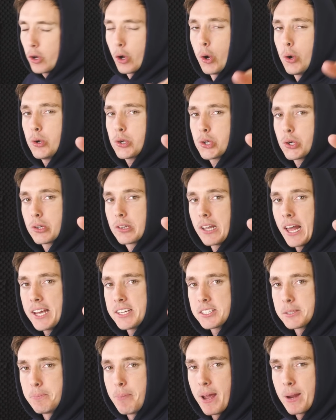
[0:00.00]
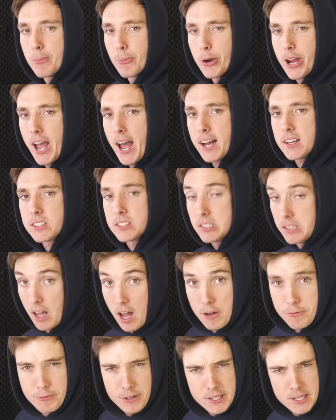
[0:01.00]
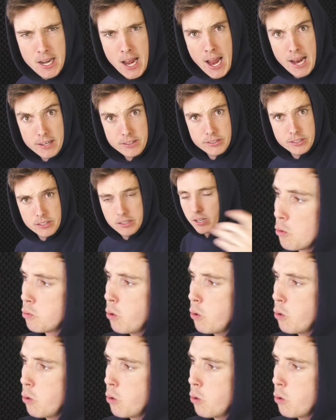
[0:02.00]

Who should LazarBeam Reacts laugh at next?